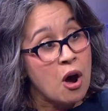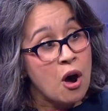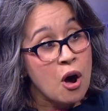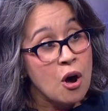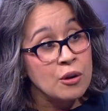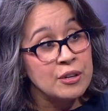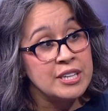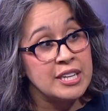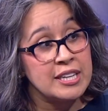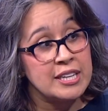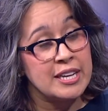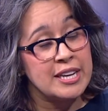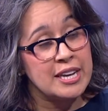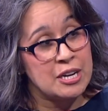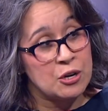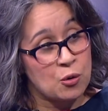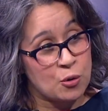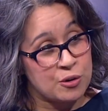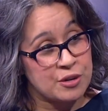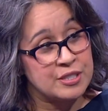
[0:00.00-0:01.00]
all need it
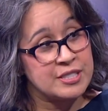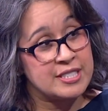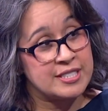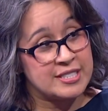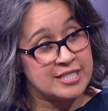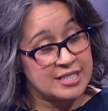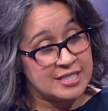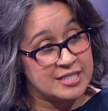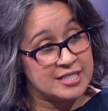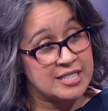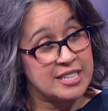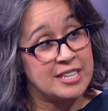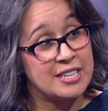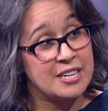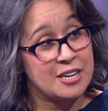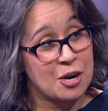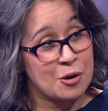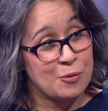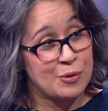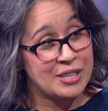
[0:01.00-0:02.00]
in order to succeed in our